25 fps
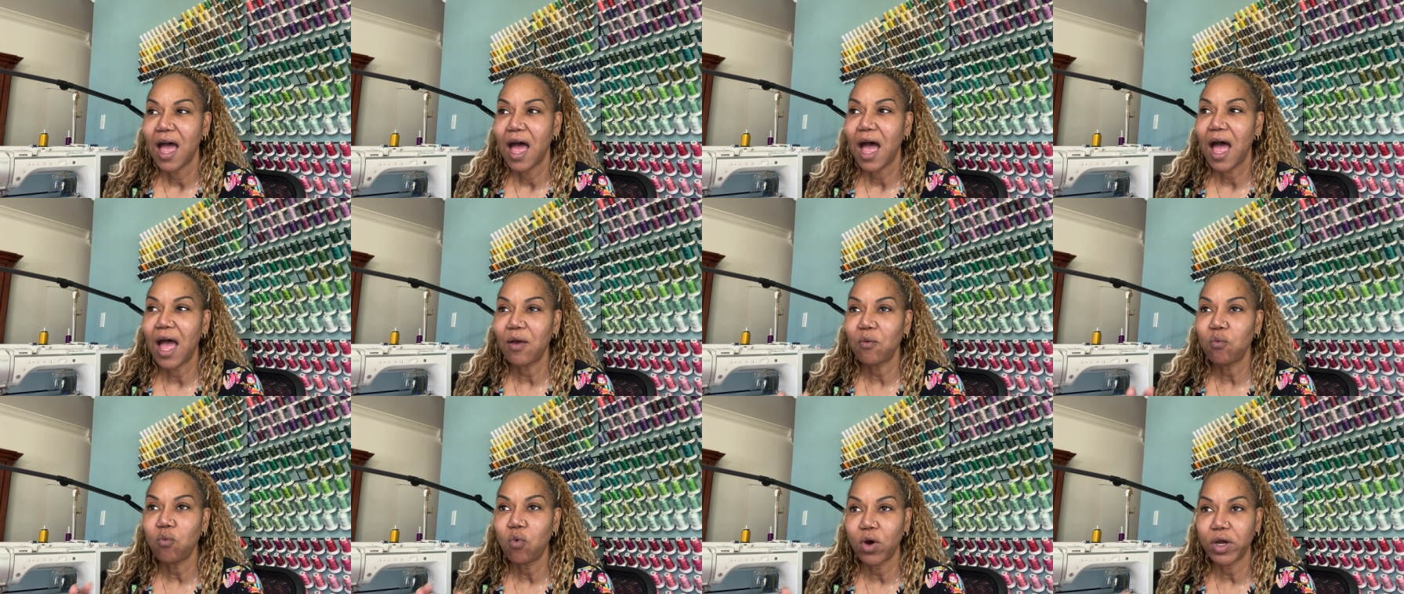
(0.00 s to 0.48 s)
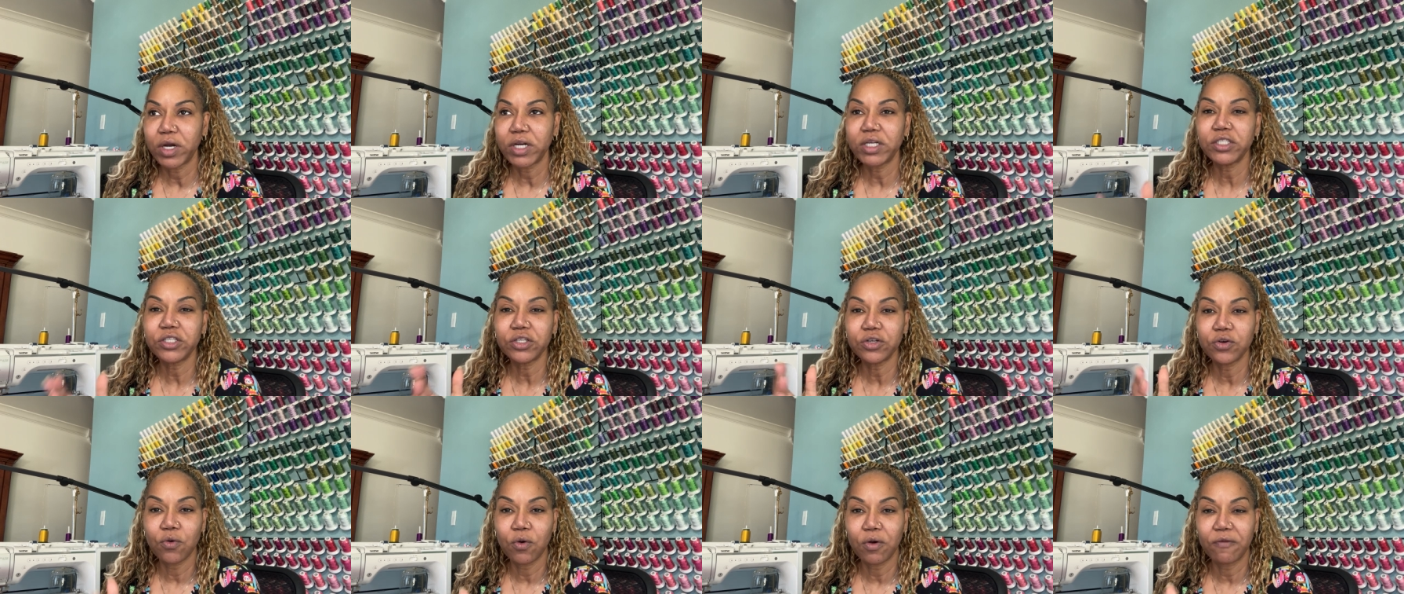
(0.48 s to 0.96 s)
I wanted
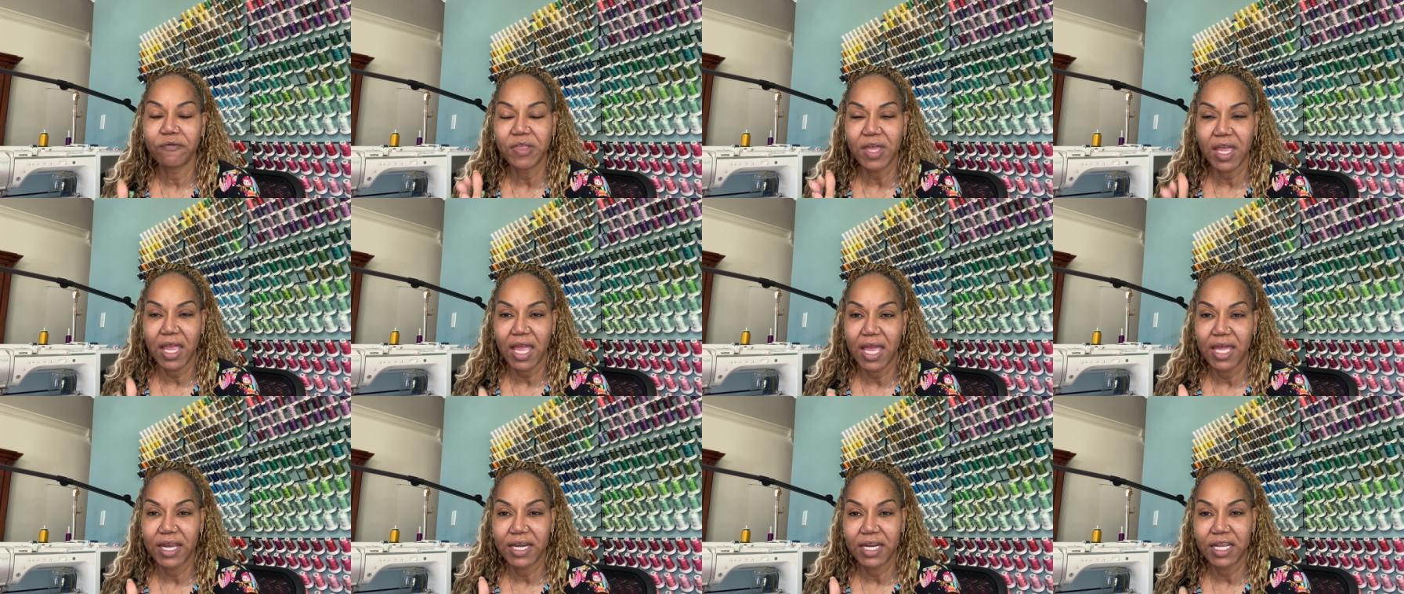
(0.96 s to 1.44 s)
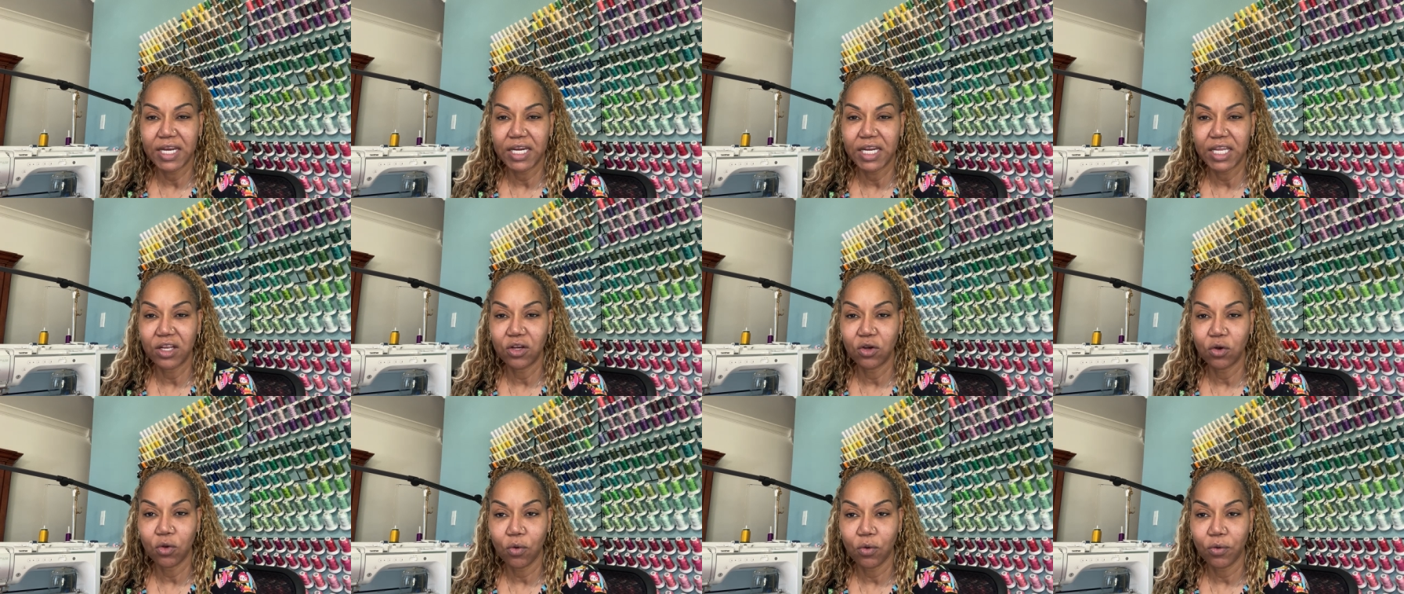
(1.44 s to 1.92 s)
to know if they had
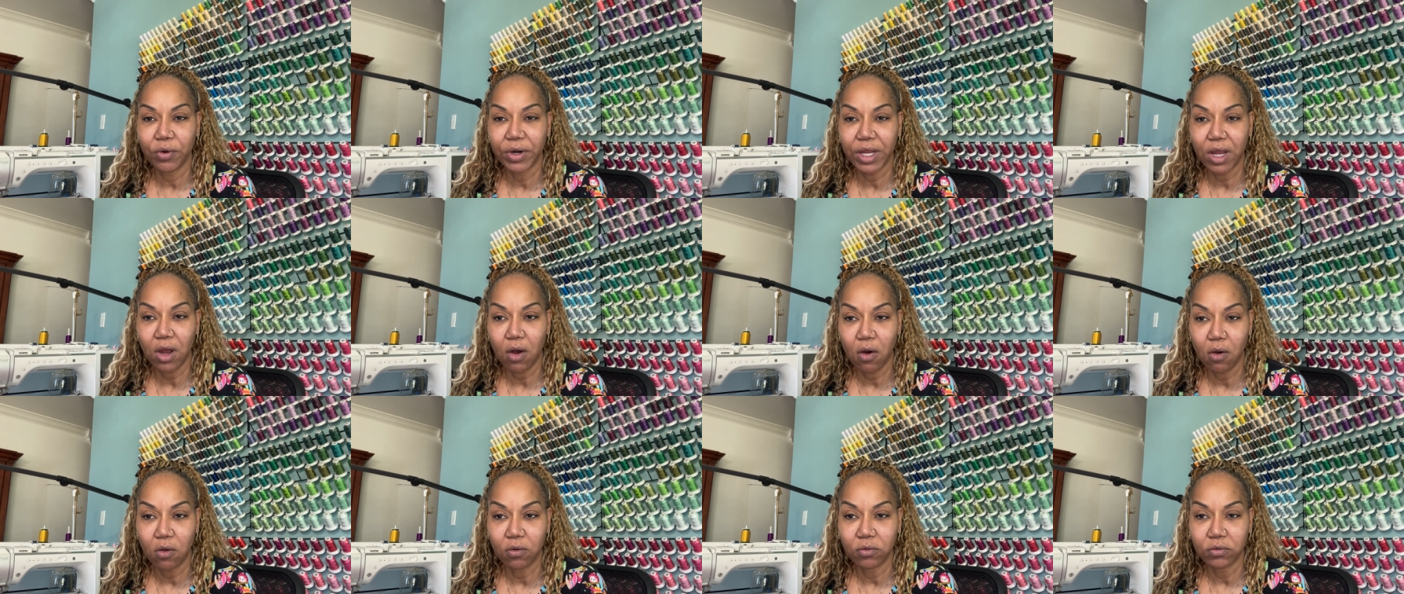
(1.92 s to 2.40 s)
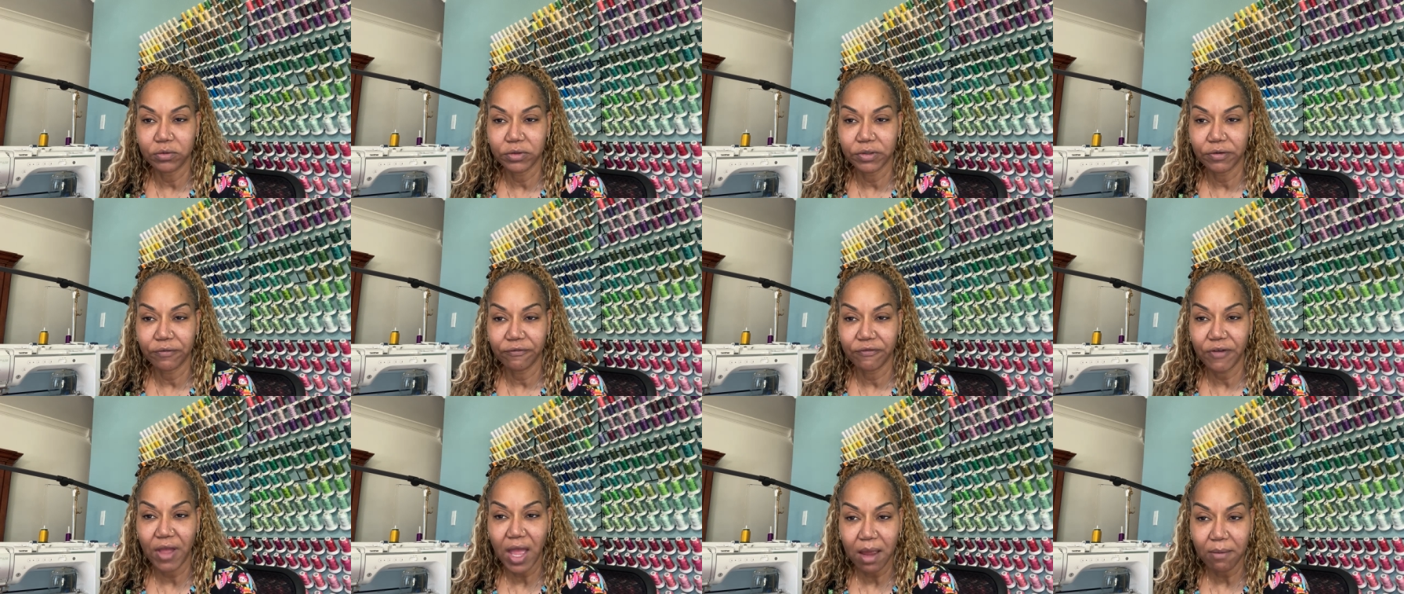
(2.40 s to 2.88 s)
any Lori Holt
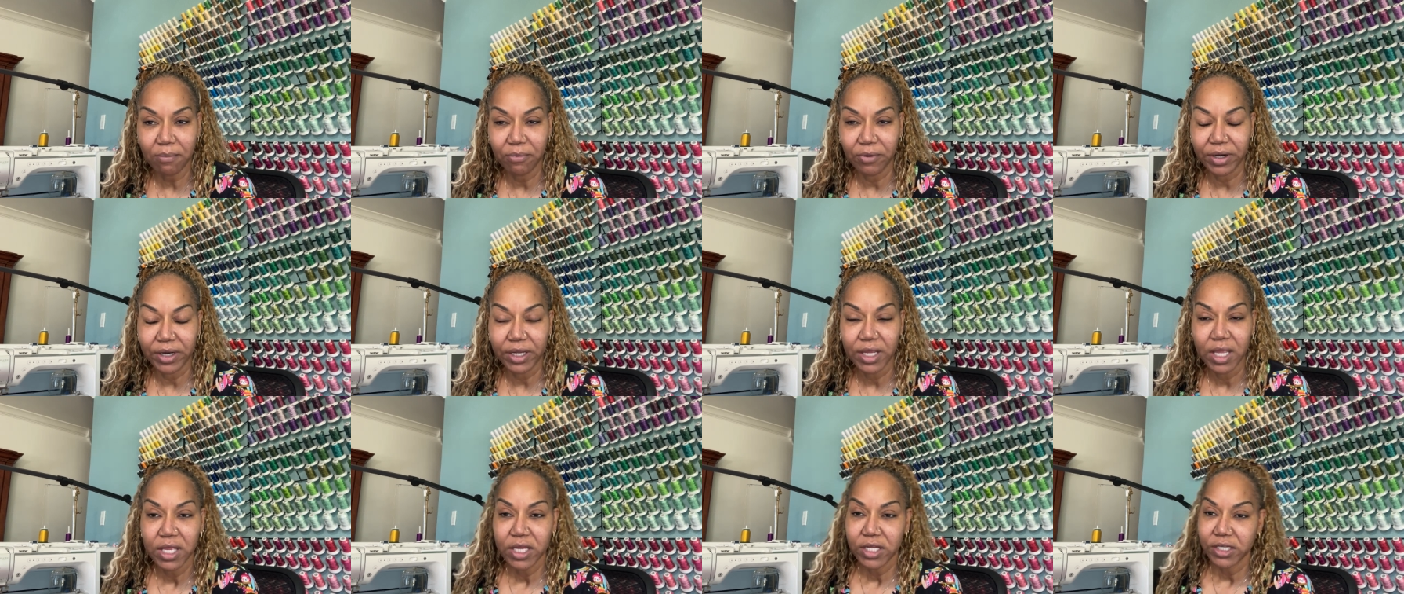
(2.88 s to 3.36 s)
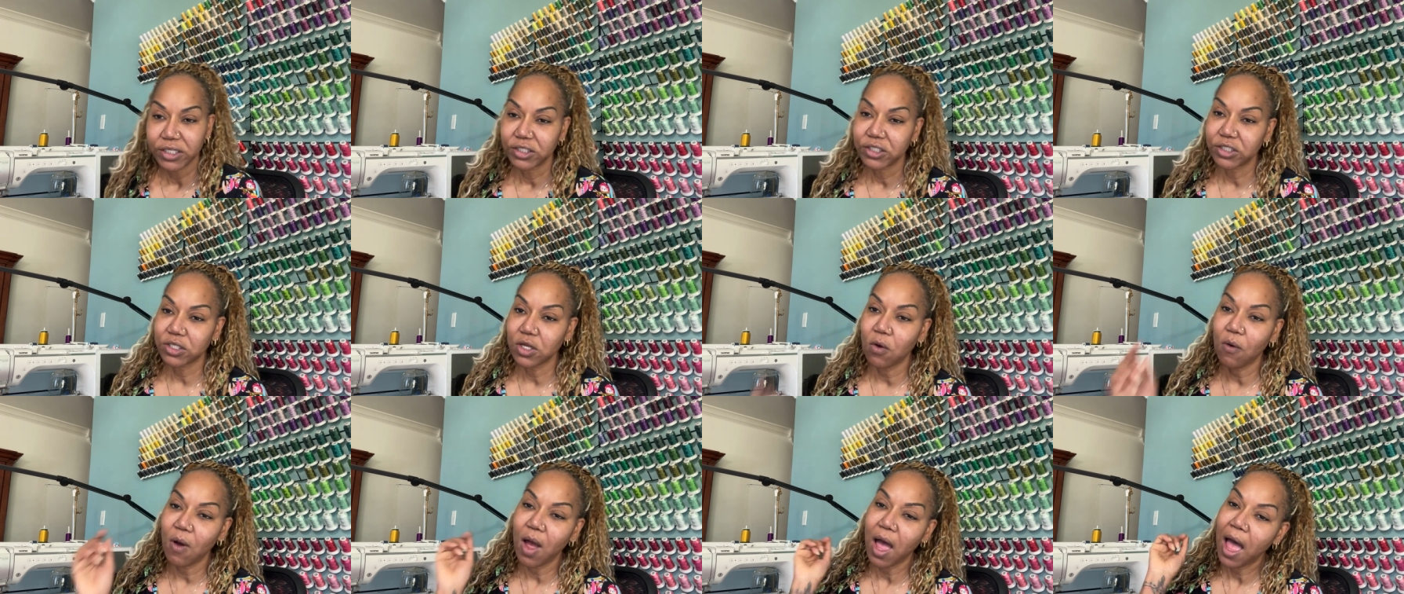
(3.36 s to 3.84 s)
fabric.
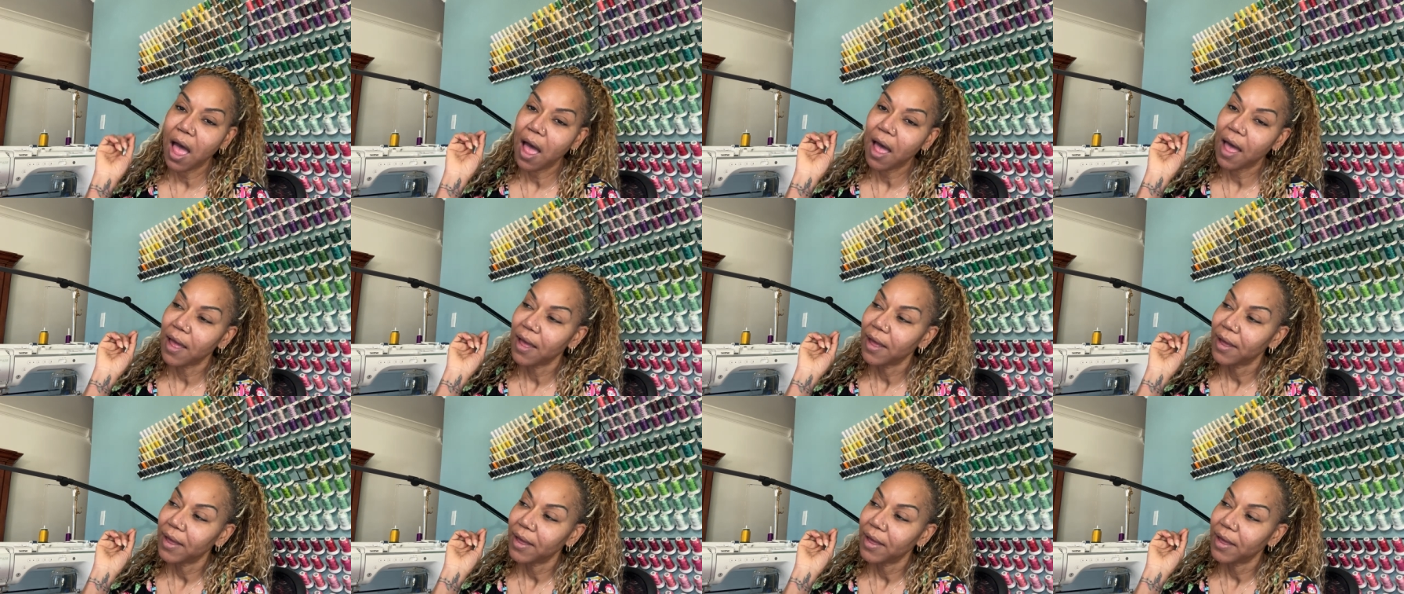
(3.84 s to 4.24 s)
So I